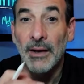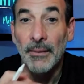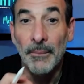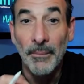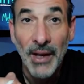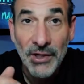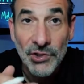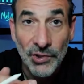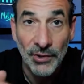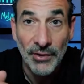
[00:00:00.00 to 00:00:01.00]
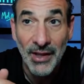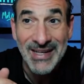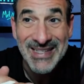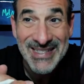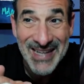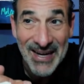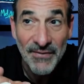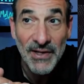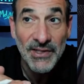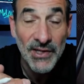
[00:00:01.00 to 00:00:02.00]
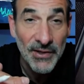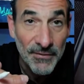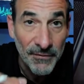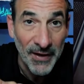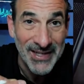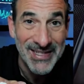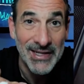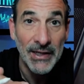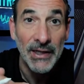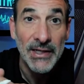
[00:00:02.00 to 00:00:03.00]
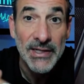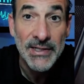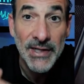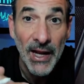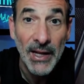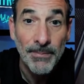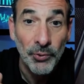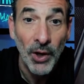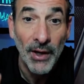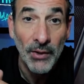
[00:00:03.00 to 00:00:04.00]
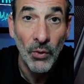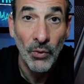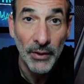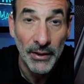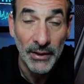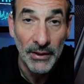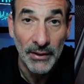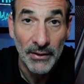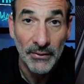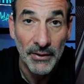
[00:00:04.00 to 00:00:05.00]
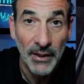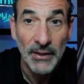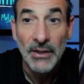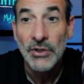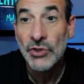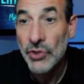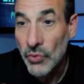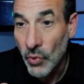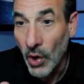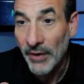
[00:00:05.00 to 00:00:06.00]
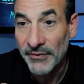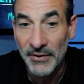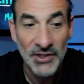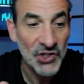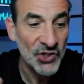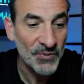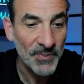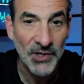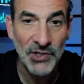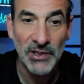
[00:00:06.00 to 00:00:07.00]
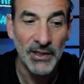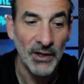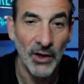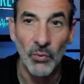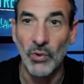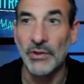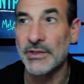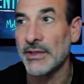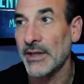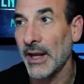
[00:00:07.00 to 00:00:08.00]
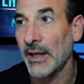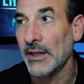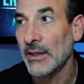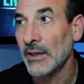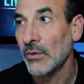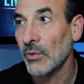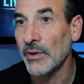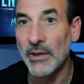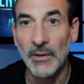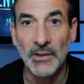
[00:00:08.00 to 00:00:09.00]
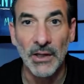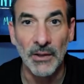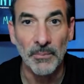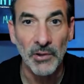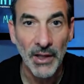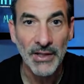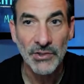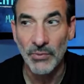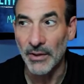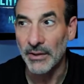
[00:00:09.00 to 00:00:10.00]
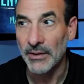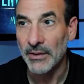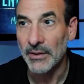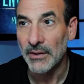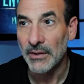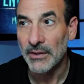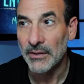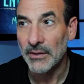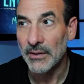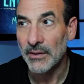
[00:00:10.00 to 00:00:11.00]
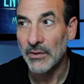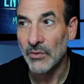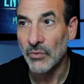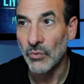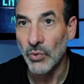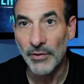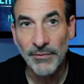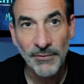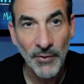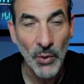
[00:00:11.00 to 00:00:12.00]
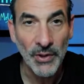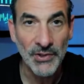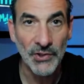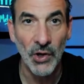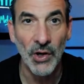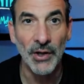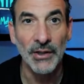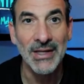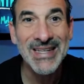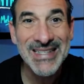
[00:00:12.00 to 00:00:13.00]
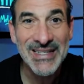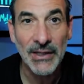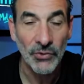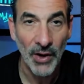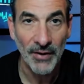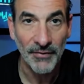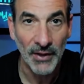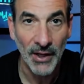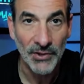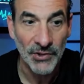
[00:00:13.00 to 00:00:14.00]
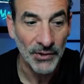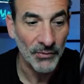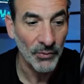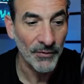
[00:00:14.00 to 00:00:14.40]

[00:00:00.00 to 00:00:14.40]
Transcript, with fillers: make sure that savings and investing is a priority, okay? Too often, especially in our world today, we're in a place where we're focused on instant gratification. We're